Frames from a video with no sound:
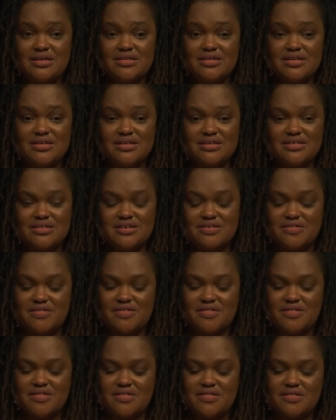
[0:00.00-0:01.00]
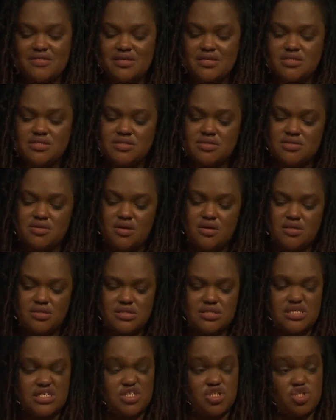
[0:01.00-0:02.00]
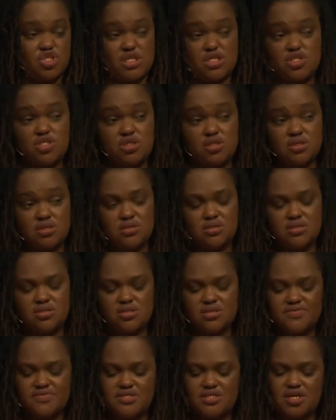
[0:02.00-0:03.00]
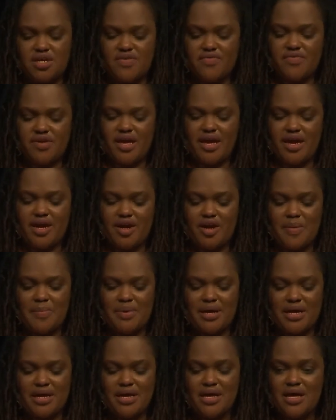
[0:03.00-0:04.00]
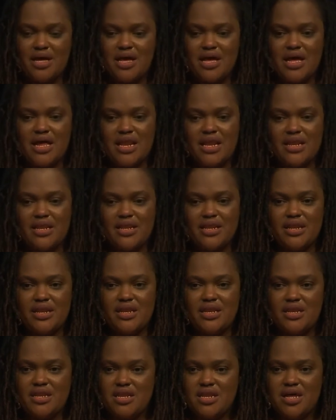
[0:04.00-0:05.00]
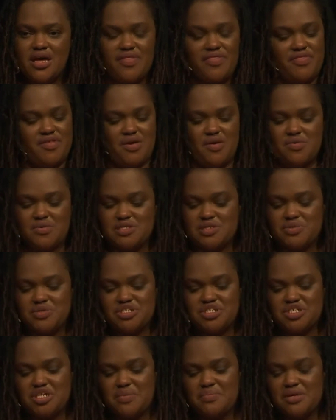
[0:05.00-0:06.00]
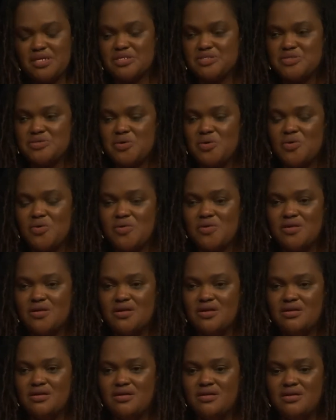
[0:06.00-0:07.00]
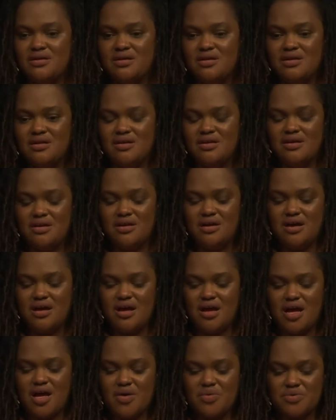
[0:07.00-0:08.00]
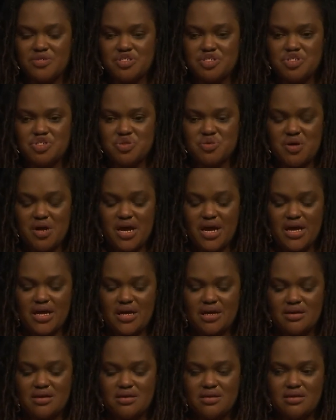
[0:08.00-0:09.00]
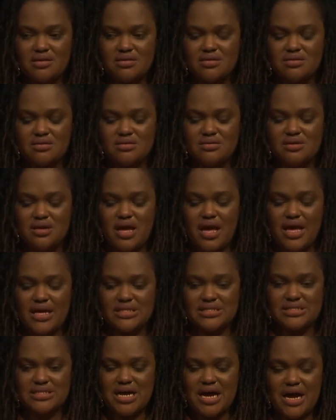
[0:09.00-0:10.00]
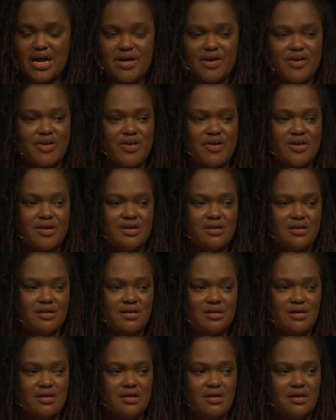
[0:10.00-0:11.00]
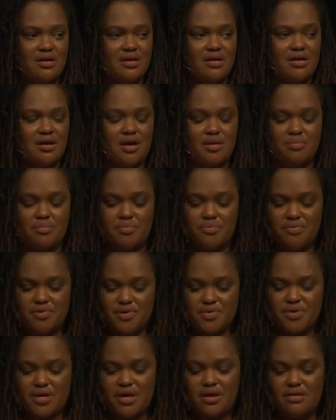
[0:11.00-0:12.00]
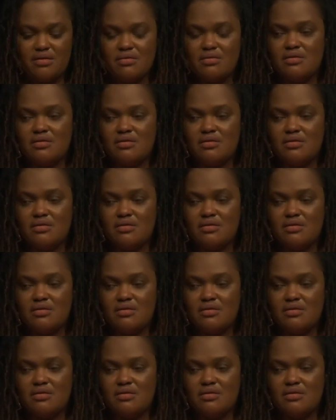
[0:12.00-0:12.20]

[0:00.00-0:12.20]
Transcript: No, these are all suggestions of self-care, but nothing was quenching my soul. I was dry and tired and broken.